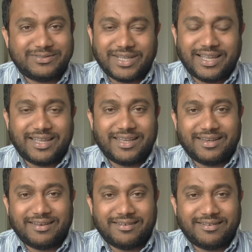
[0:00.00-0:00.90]
you
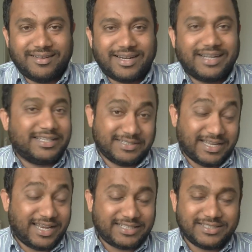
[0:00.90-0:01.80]
can contest
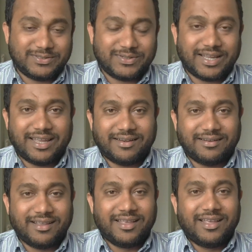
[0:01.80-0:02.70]
in elections, you can